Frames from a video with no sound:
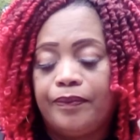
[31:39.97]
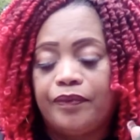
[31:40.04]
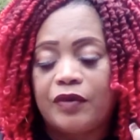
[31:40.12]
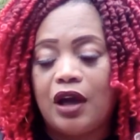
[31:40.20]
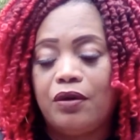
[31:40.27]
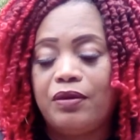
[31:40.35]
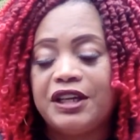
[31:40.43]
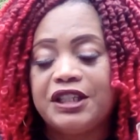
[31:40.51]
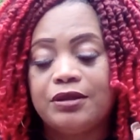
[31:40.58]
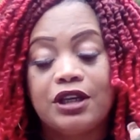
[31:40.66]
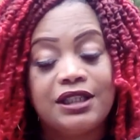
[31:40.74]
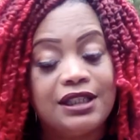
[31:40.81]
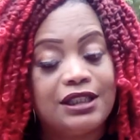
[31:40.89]
All right,
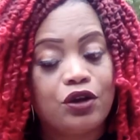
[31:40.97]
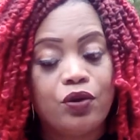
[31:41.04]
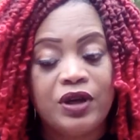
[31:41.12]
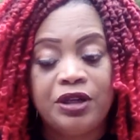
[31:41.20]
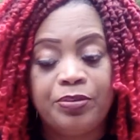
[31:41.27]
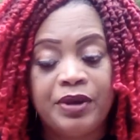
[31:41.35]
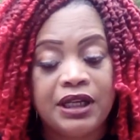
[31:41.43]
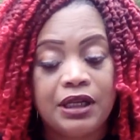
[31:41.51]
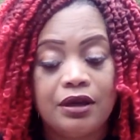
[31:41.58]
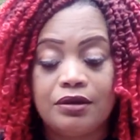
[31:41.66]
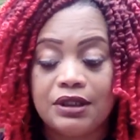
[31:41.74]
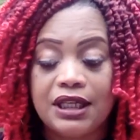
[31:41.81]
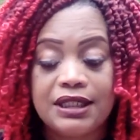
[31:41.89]
because it's the Queen of
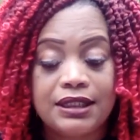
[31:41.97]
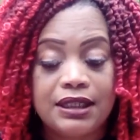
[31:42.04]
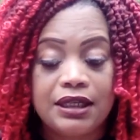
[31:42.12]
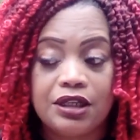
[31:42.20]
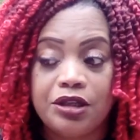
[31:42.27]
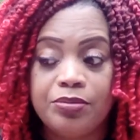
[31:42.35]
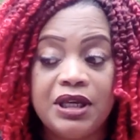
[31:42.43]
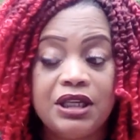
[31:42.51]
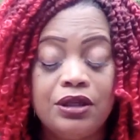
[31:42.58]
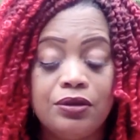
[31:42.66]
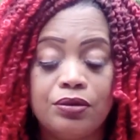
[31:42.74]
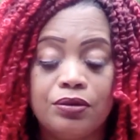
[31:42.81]
Pentacles. Let's see, could be you.